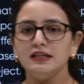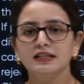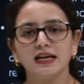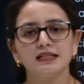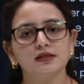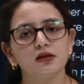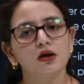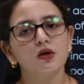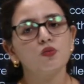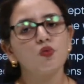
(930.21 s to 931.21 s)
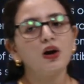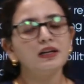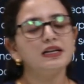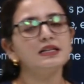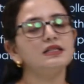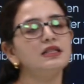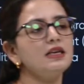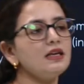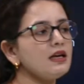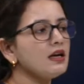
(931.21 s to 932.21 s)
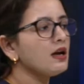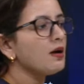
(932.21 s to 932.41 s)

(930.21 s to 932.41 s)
Yes, what is the